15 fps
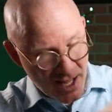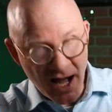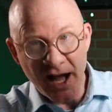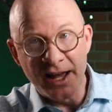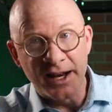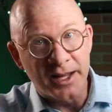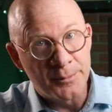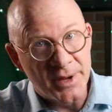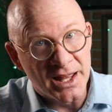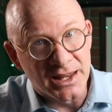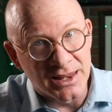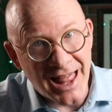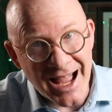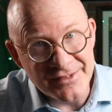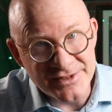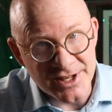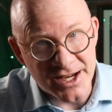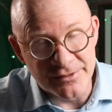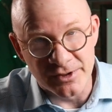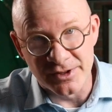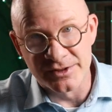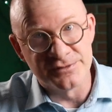uh, and it can be a
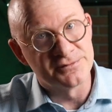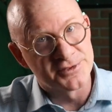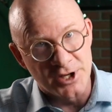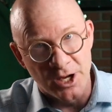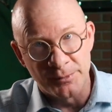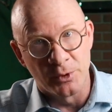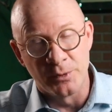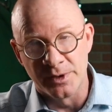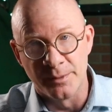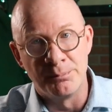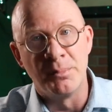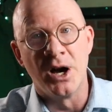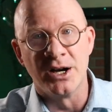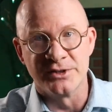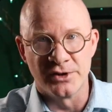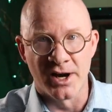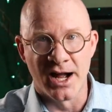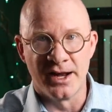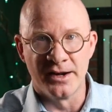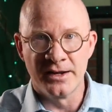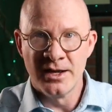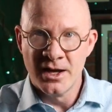lifesaver in summer when the bugs are
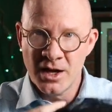out.